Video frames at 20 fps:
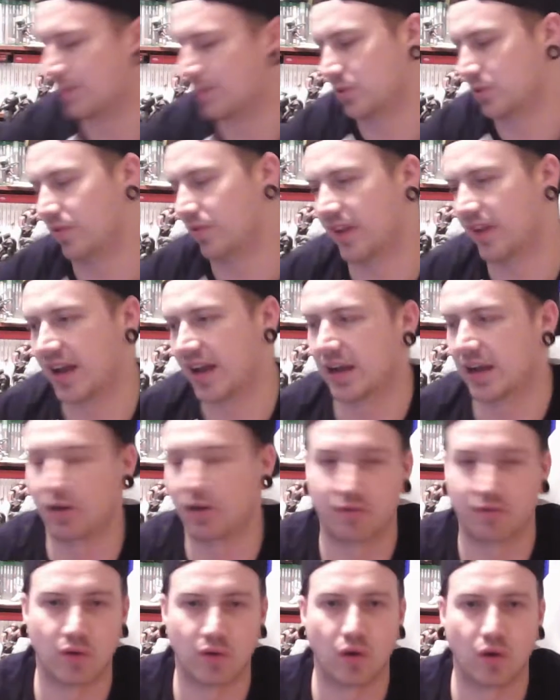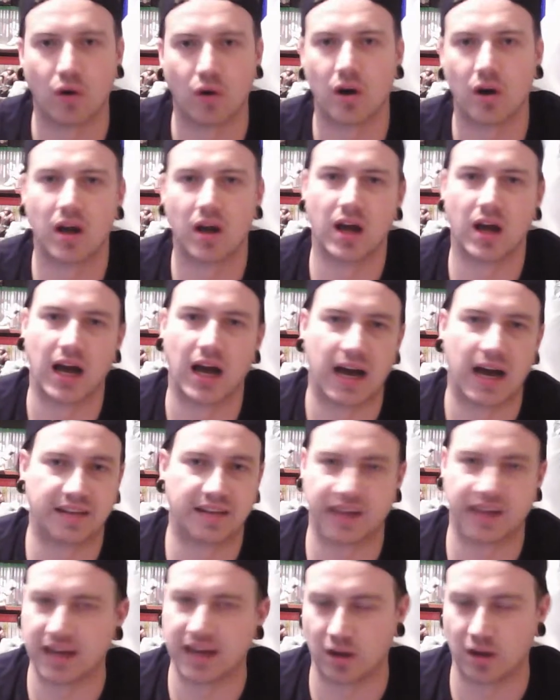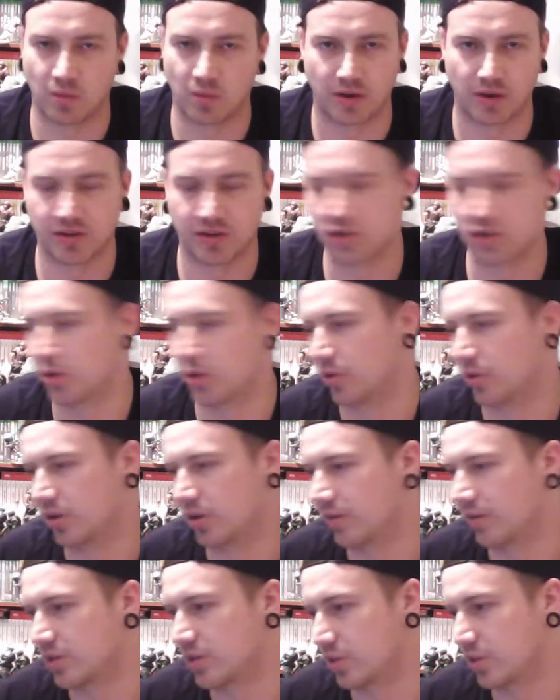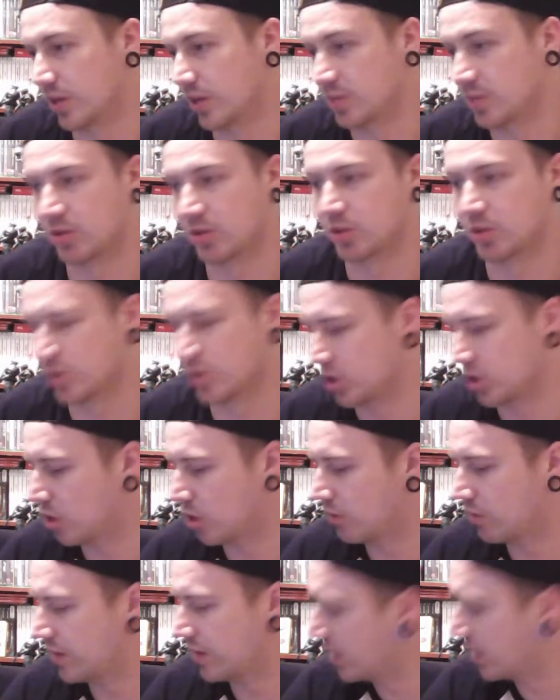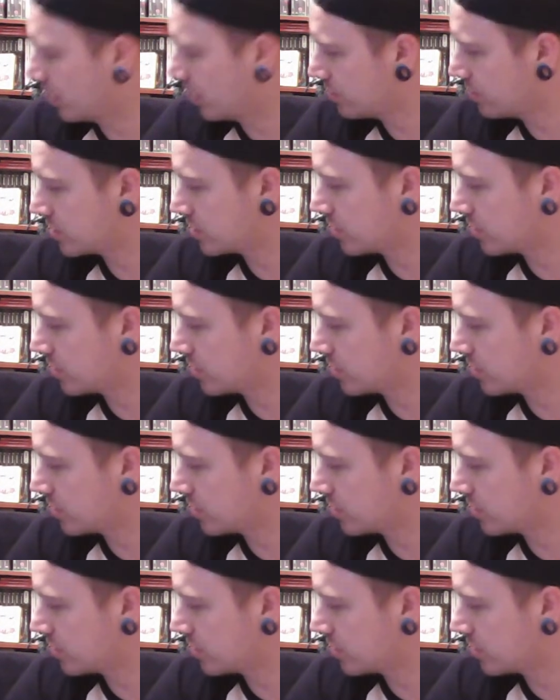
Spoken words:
with it, Halo 4 and Halo 1 and 2 on the original Xbox, which I already own, so